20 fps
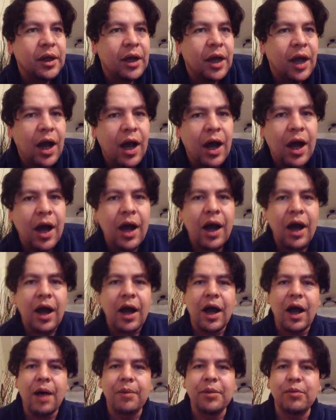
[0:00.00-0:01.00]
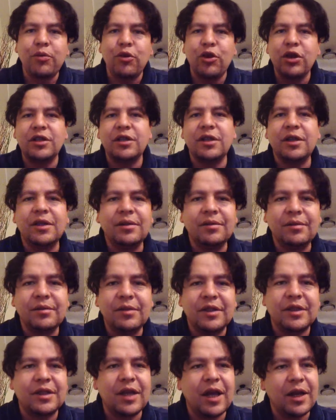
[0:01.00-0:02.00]
I'm the Poison
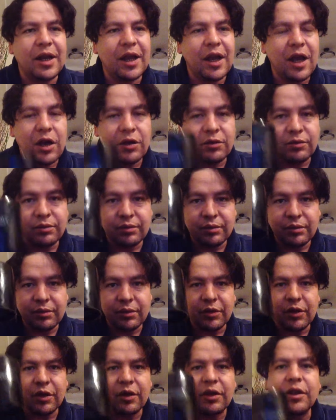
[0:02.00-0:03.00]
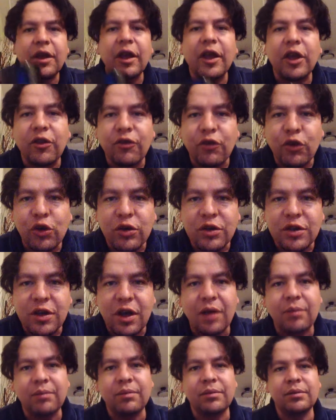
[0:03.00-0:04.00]
signing out. Thank you for your
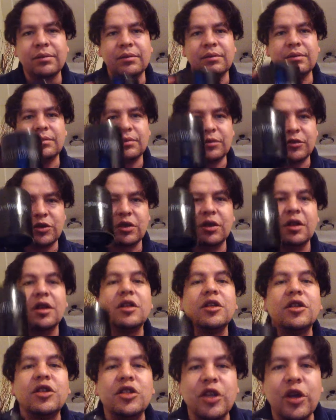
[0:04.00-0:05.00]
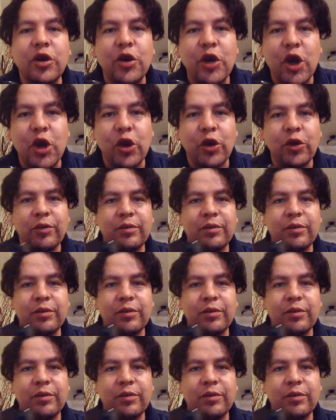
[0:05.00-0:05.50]
time. Cheerio.